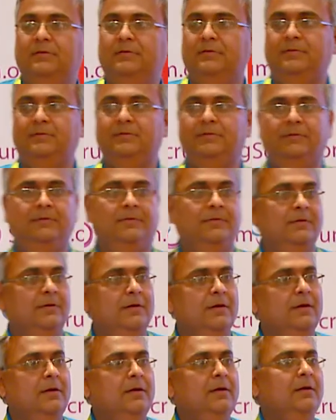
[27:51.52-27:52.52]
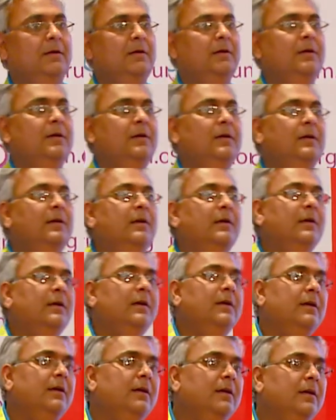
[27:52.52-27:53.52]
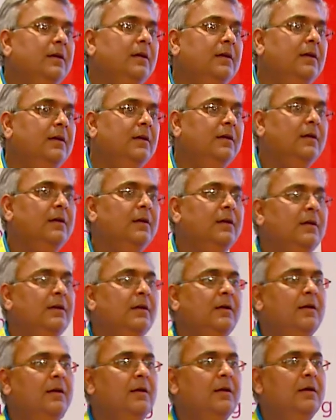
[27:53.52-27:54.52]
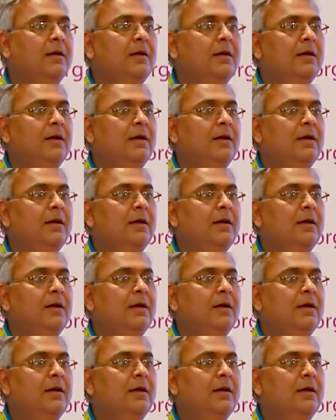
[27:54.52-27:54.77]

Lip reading: Nobody speaks.